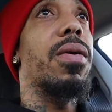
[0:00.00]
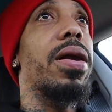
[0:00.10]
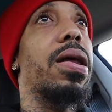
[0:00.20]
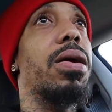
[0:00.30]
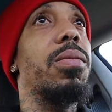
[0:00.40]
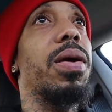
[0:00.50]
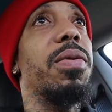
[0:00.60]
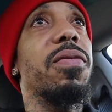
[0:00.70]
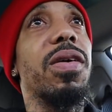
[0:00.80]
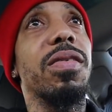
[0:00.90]
right now, maybe
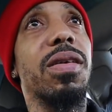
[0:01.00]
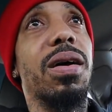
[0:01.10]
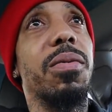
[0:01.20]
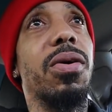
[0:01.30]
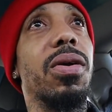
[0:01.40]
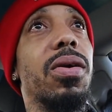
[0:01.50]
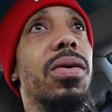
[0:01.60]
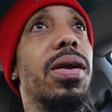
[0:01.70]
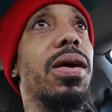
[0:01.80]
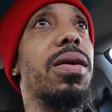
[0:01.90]
FaceTime audio.
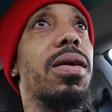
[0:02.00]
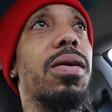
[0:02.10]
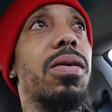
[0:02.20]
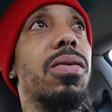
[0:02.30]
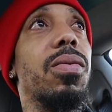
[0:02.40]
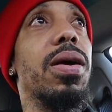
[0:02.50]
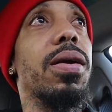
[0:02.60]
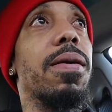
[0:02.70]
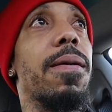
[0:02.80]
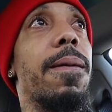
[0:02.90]
He like, nah, no way.